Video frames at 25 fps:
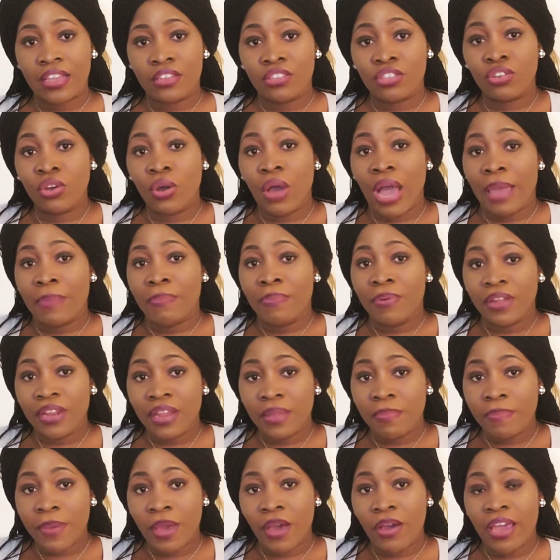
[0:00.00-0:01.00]
so I put
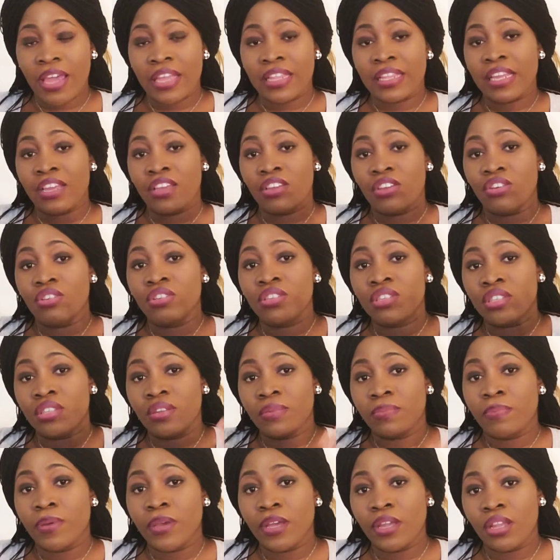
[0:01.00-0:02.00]
it belt and I used
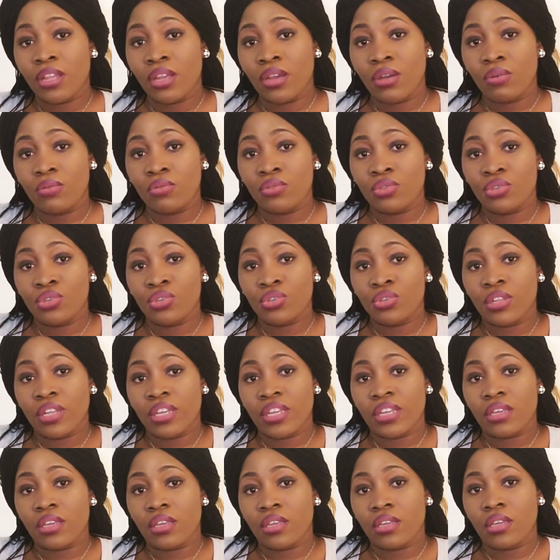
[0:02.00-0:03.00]
the pillow to
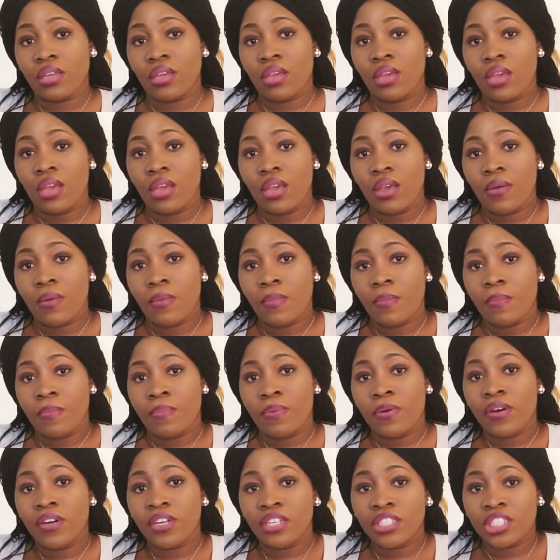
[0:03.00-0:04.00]
like
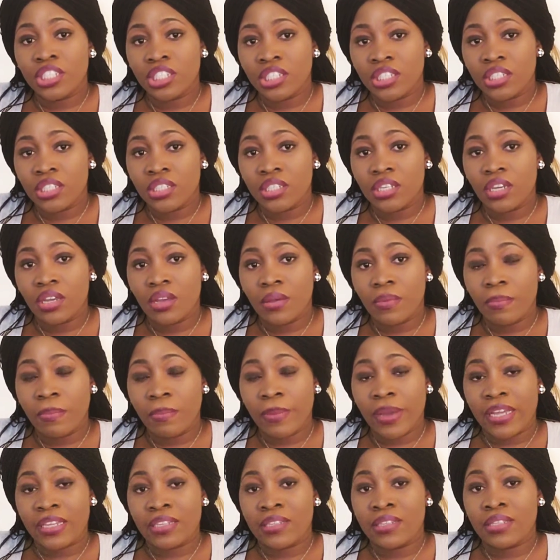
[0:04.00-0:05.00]
push
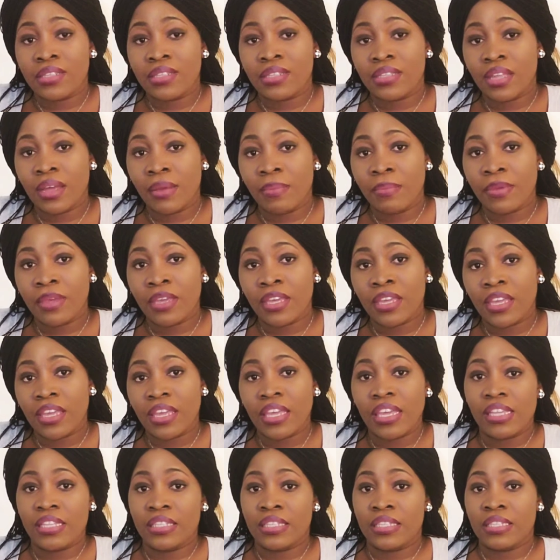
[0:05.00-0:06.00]
my stomach
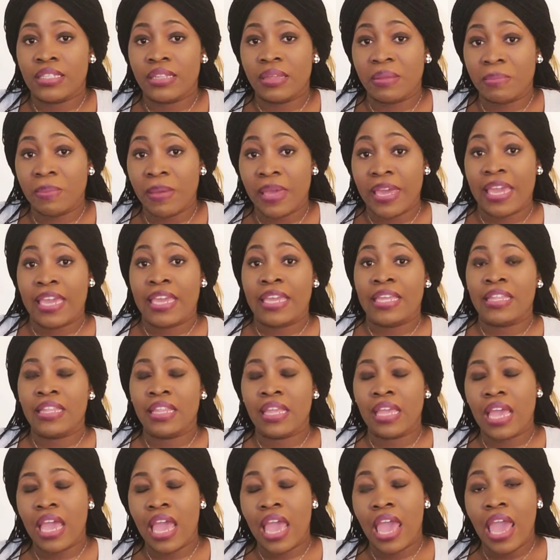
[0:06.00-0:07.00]
against the
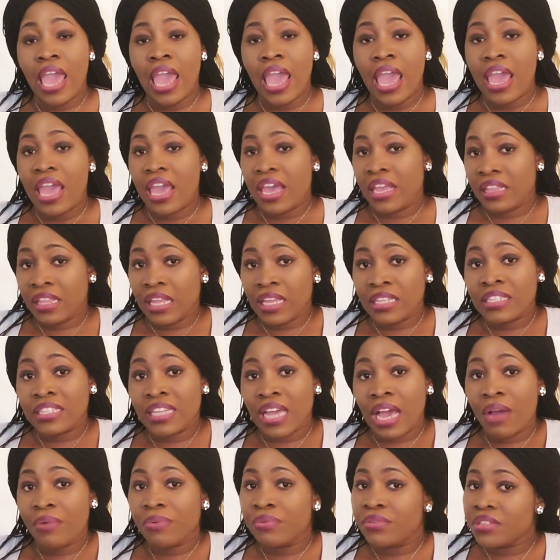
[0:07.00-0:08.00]
pain, and that's
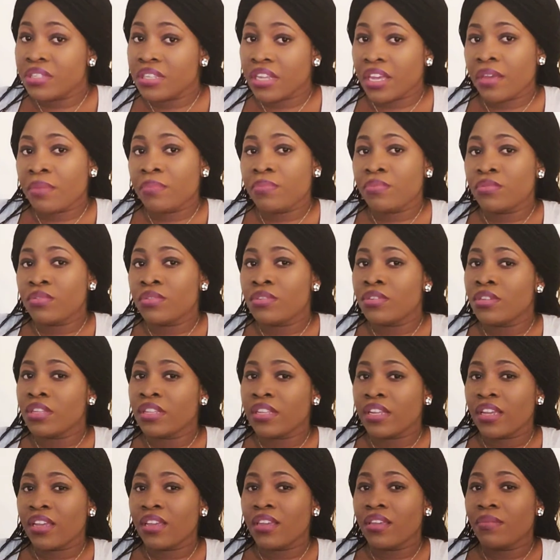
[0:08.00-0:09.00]
how I was able to
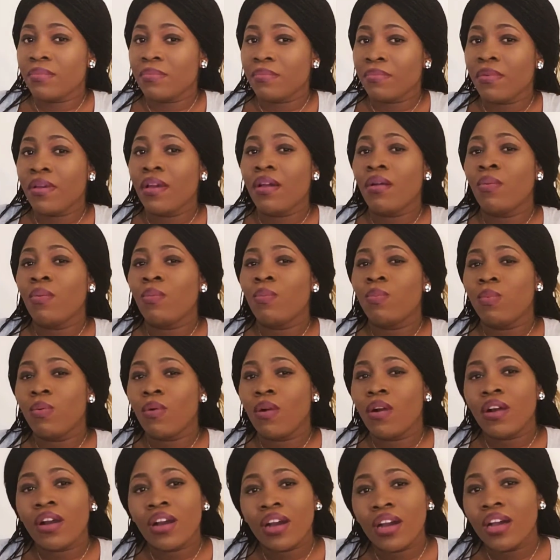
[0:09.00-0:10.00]
like
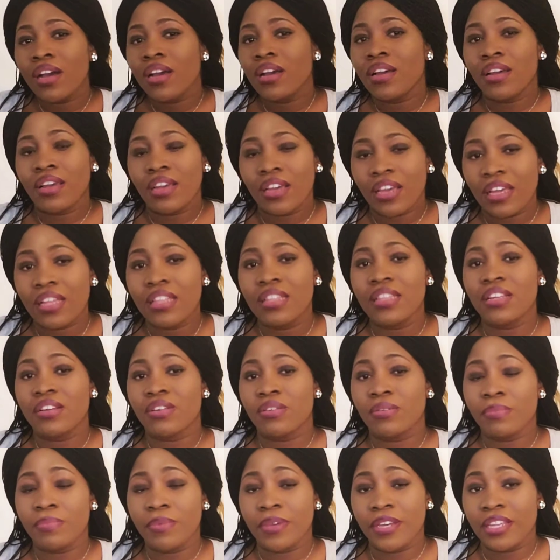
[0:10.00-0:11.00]
walk a
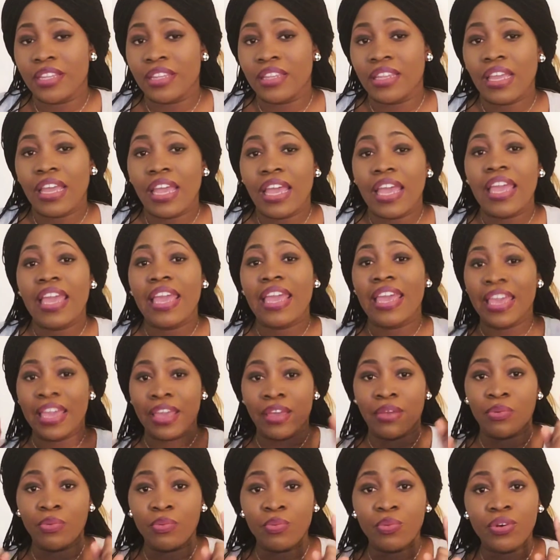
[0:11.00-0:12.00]
little bit.
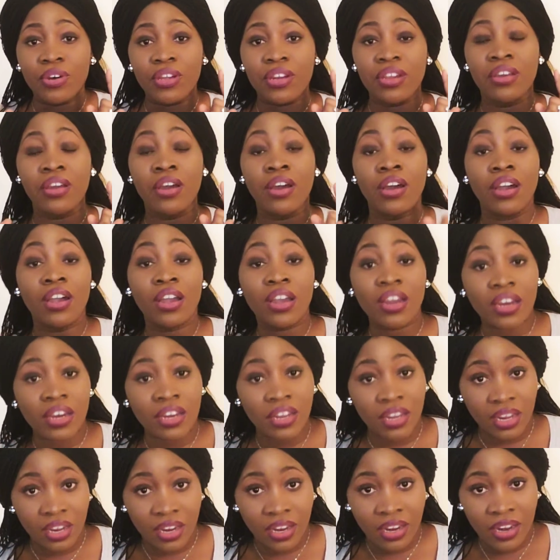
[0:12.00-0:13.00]
It would
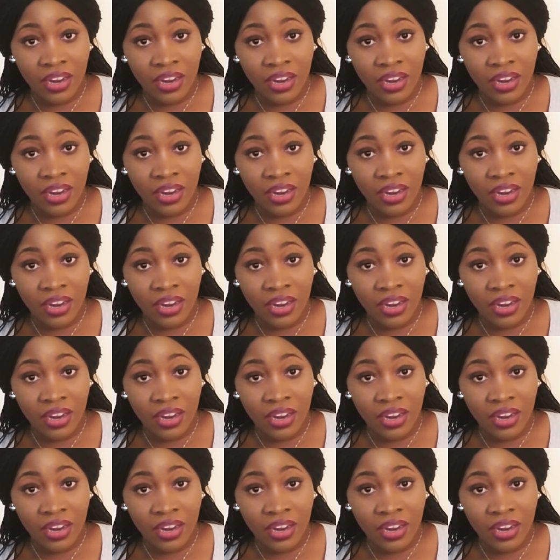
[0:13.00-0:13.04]
hurt,